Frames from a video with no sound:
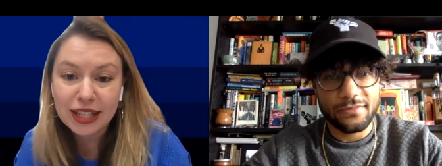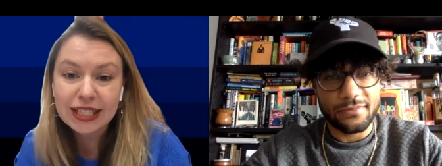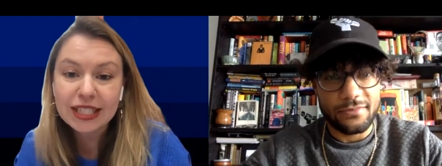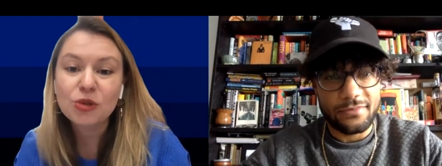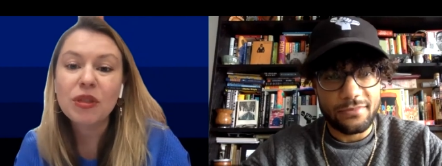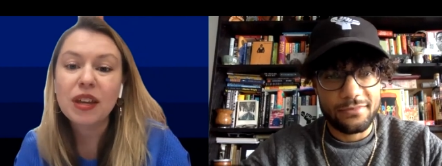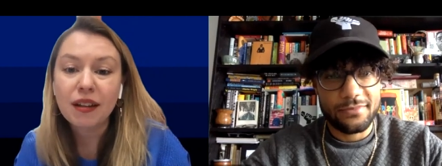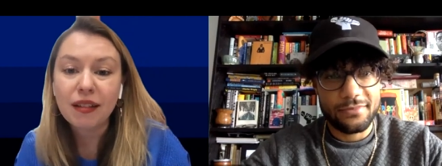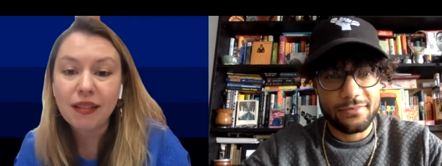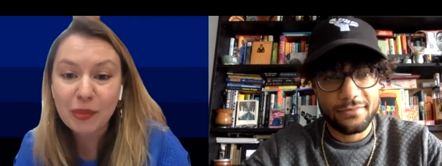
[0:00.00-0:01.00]
Speaker 1: Like, did you think a
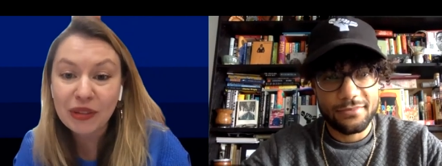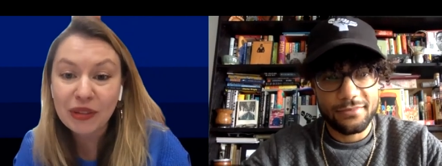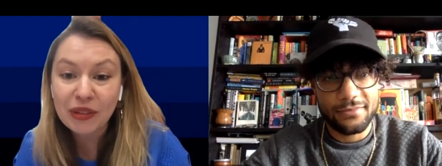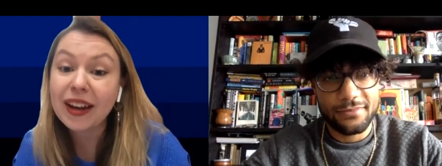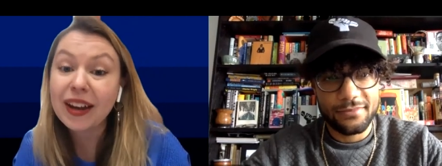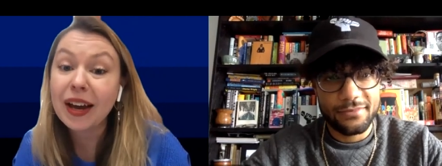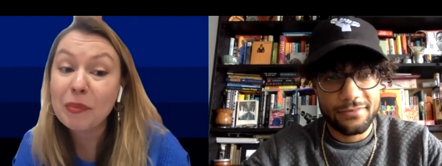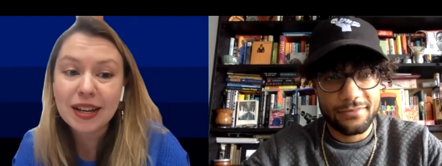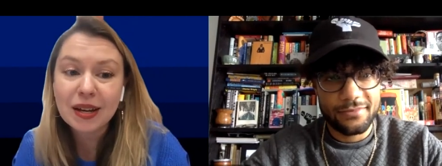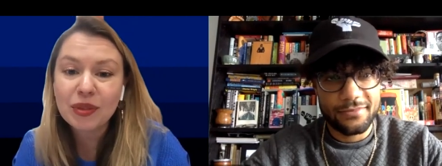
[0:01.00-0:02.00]
lot about that kind of
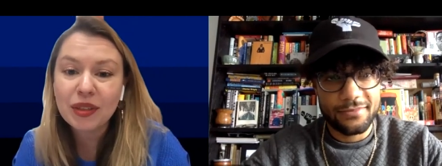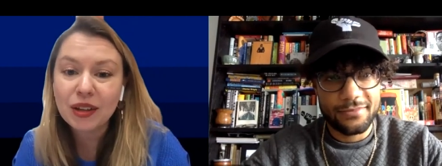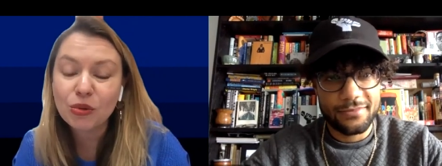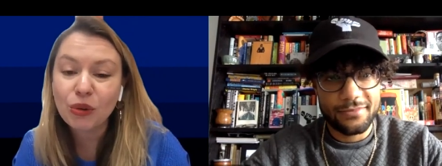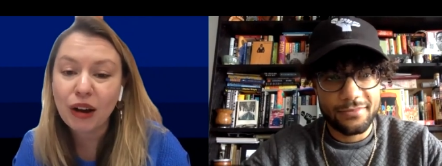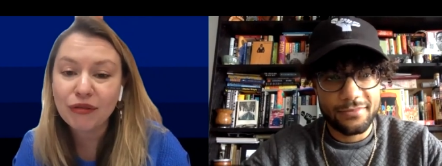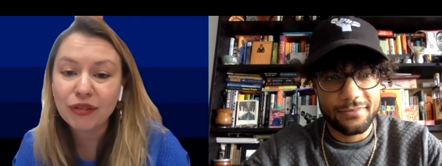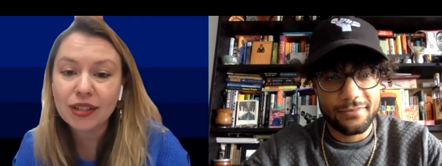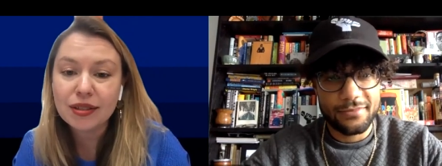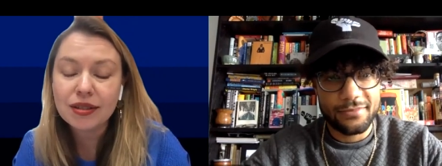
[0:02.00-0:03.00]
mixtape that you
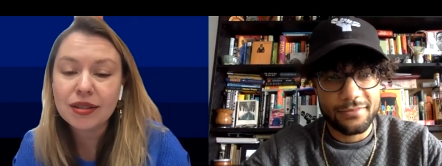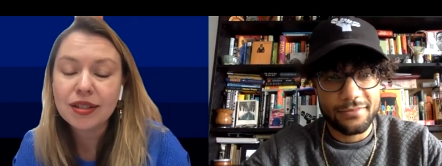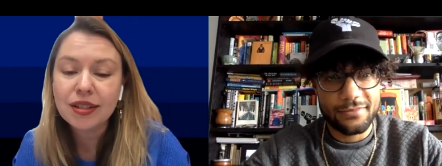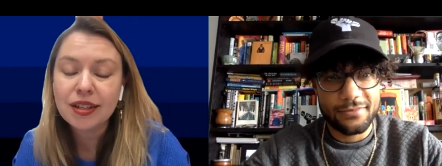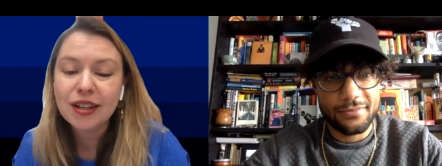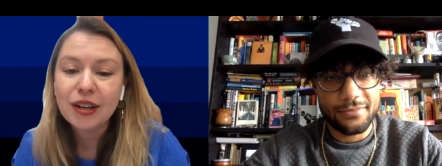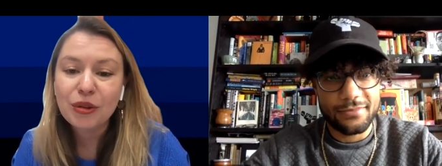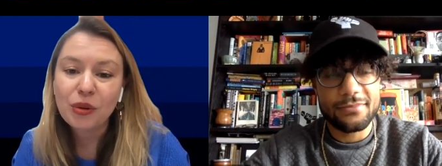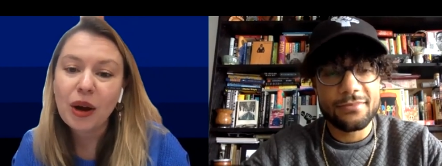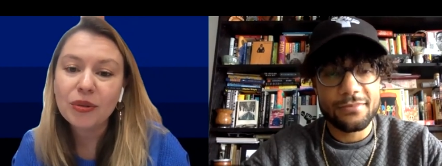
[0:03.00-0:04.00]
reference
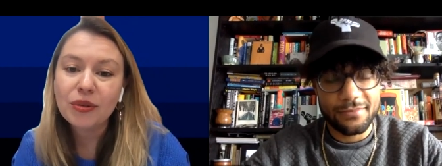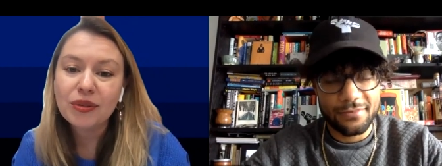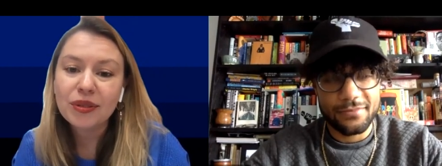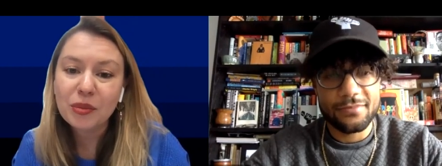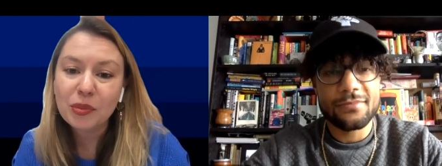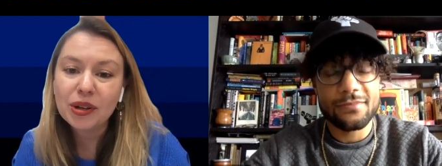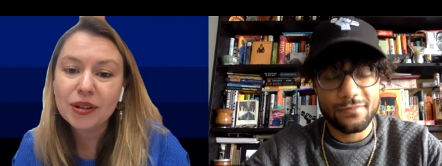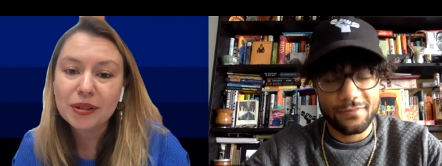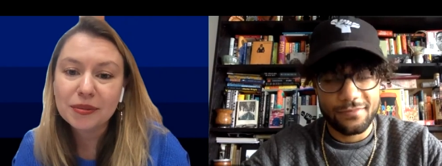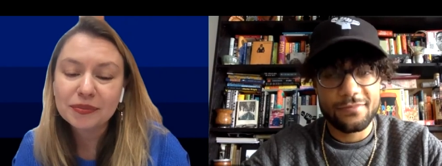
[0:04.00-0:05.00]
throughout the book?
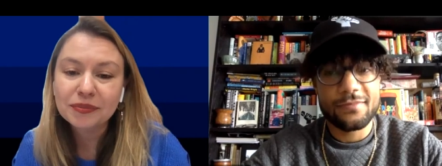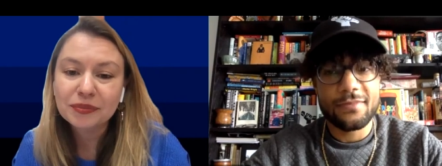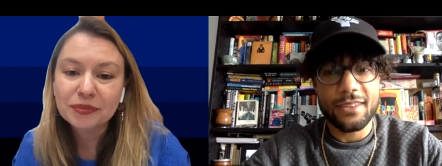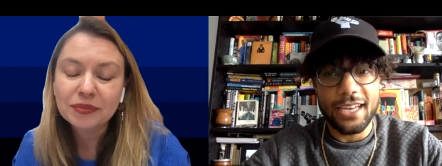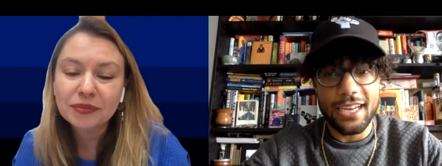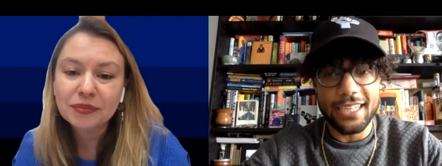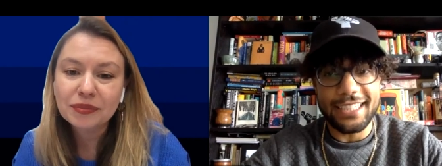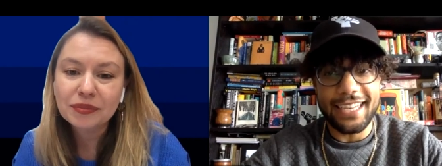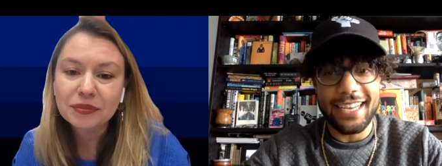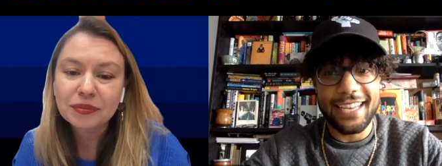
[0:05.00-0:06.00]
Speaker 2: I
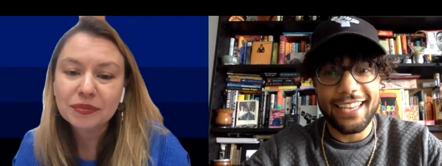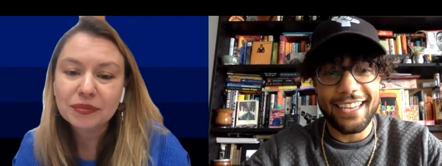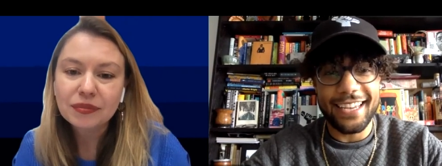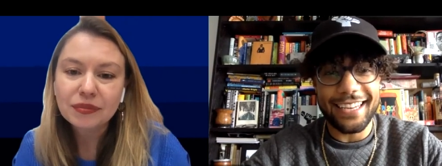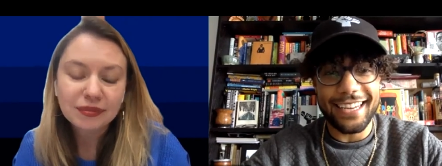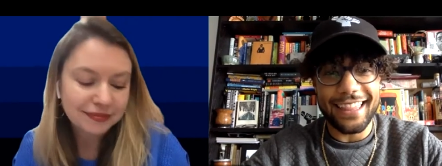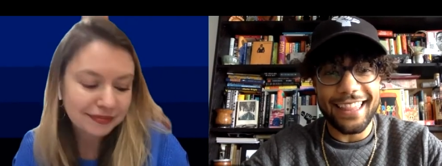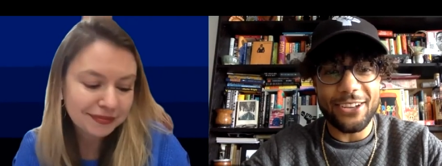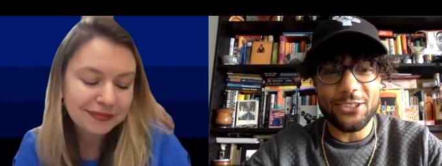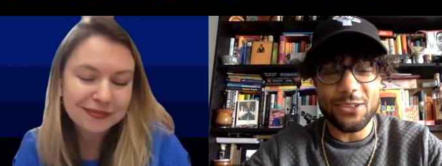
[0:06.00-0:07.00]
did. And
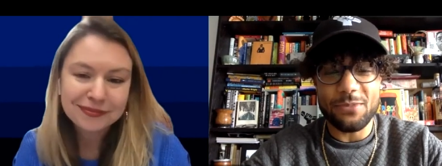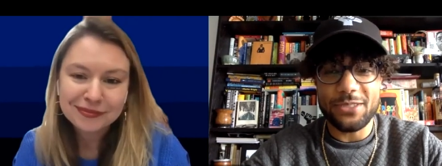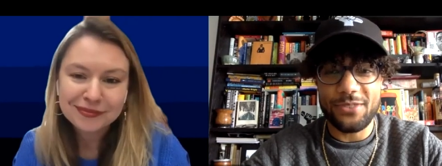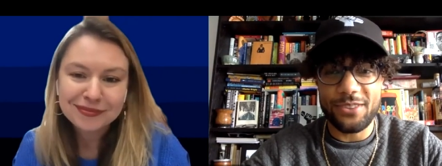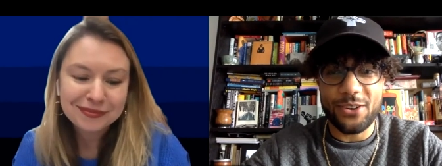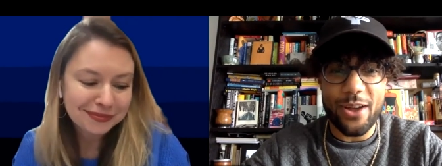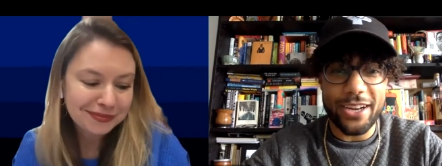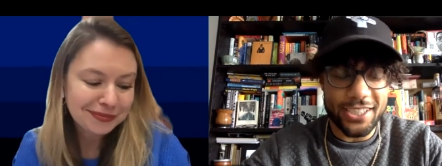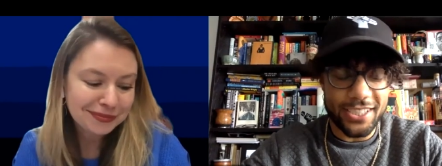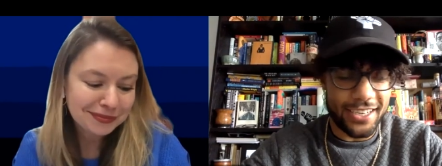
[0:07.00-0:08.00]
thank you so much for the
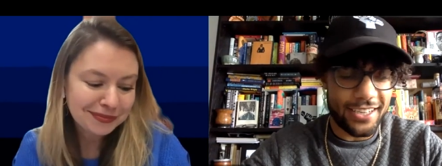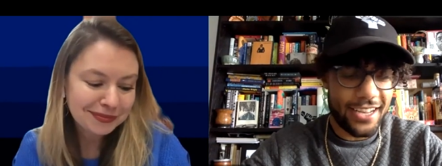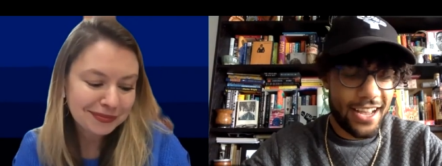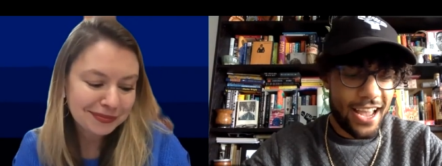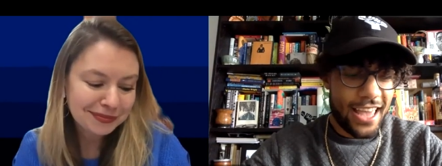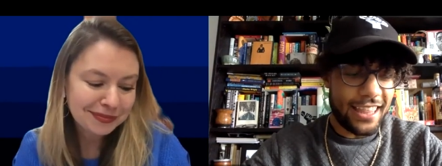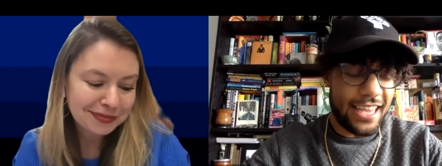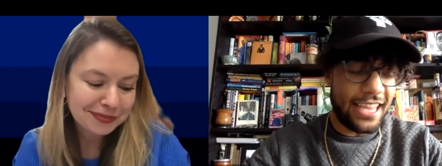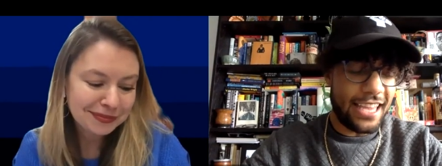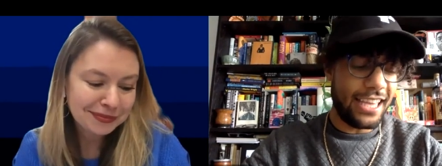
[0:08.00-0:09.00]
question.
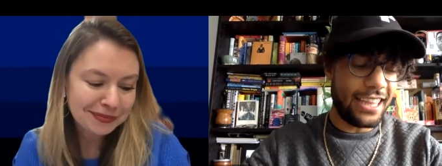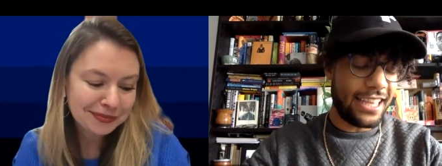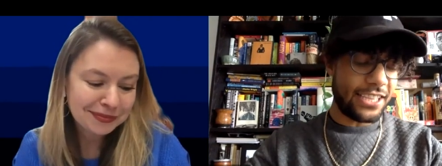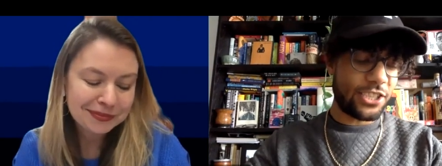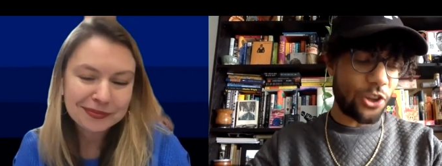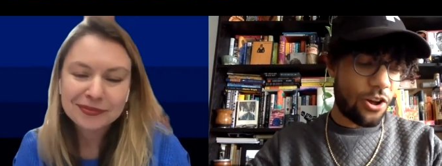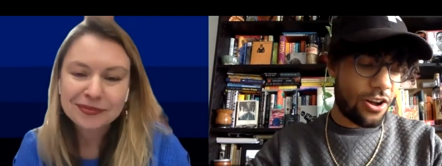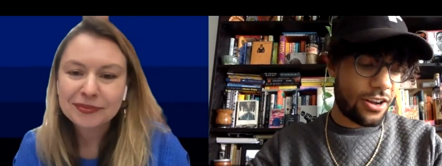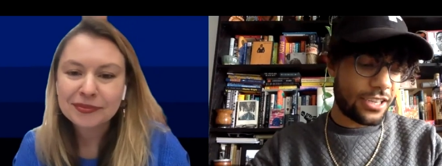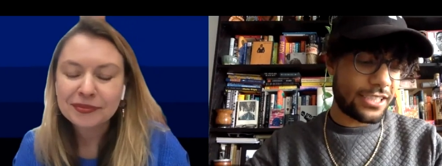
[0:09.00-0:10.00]
The
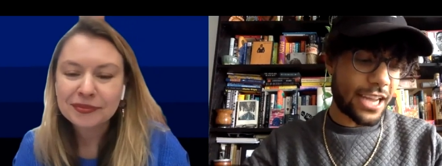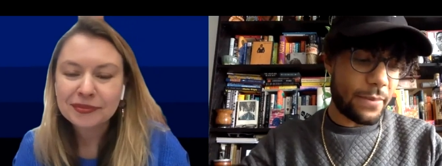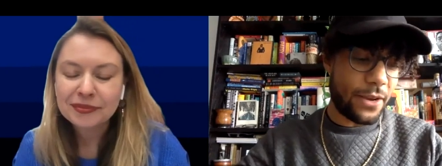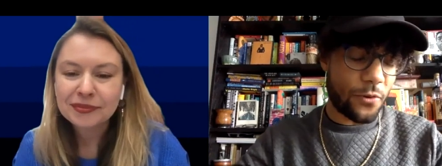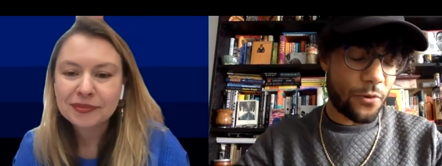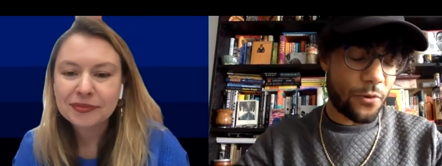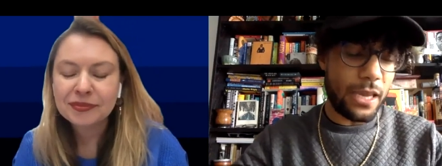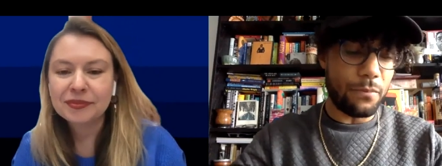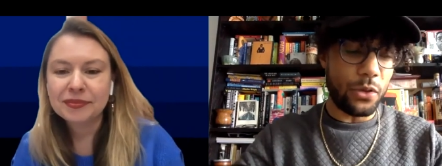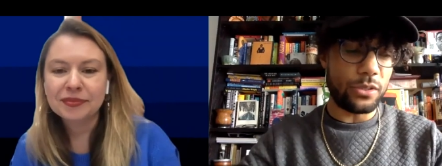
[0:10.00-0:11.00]
songs, I mean, for
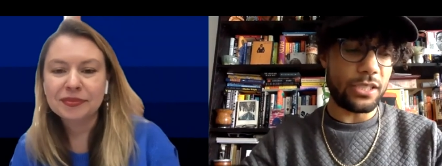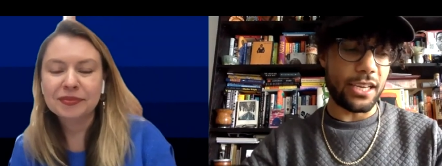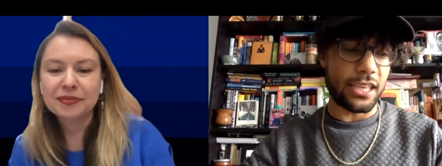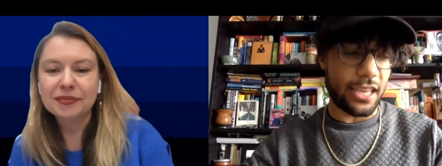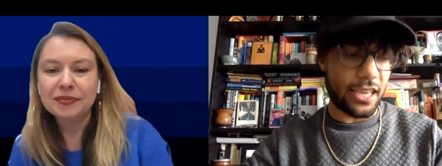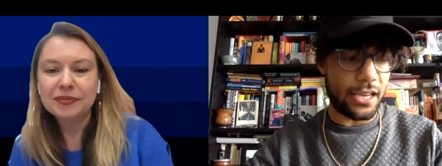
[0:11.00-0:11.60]
me, music